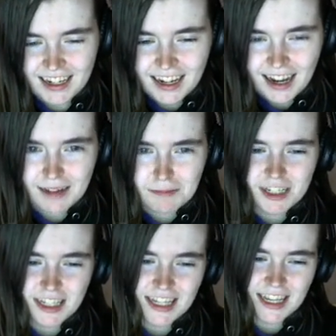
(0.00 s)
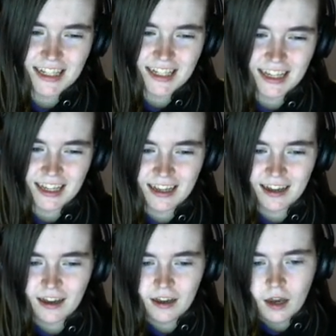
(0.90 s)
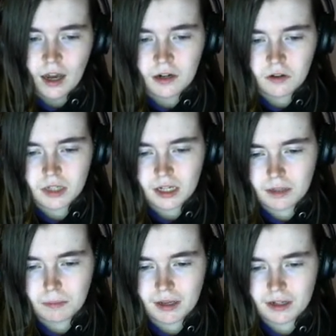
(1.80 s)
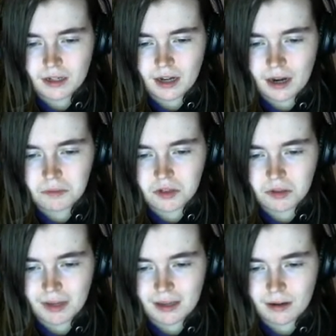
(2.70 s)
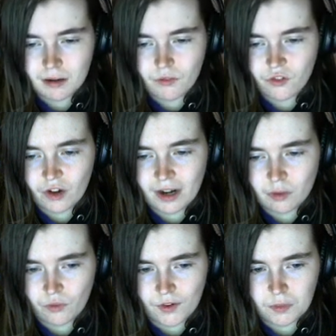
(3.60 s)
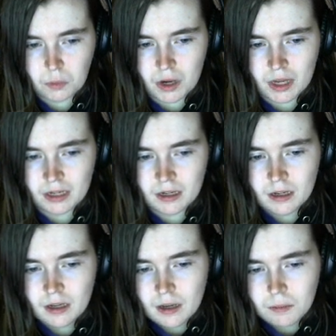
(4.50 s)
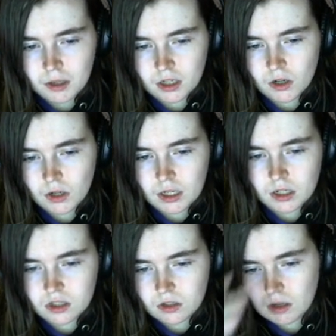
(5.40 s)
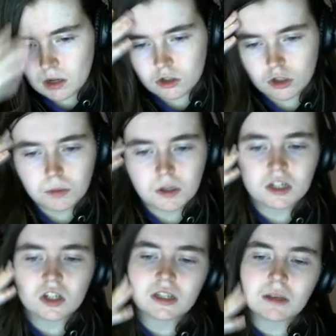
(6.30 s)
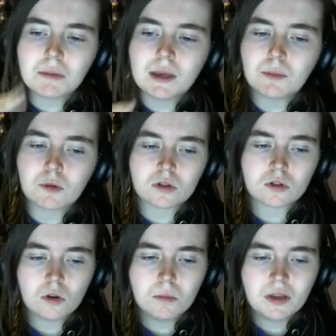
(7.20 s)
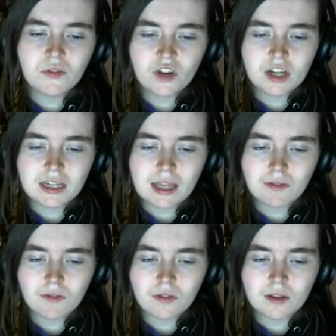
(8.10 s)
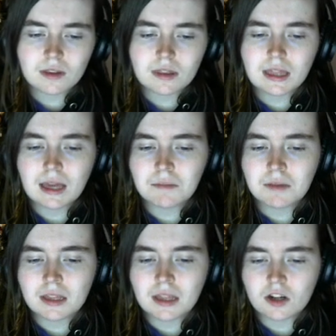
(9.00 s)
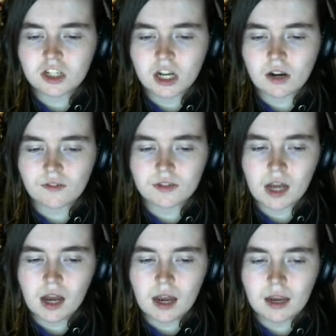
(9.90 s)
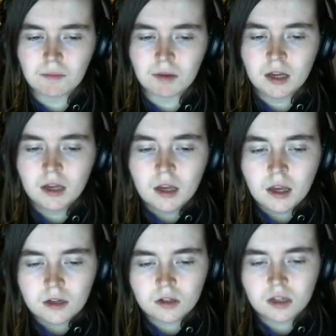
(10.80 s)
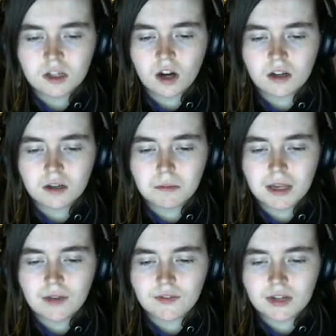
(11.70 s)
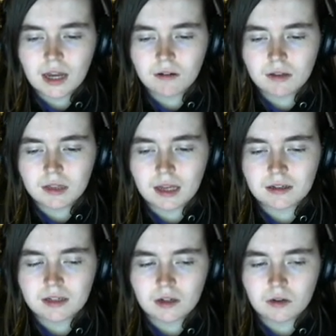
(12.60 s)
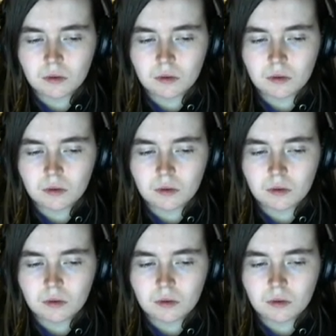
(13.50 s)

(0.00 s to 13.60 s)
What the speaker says: I'm just teasing. I know it takes a bit of time to make it friends with everyone, but Yuri and Asuki are super interesting people, so don't be afraid to give them their share of time. You can talk to me every now and then, too.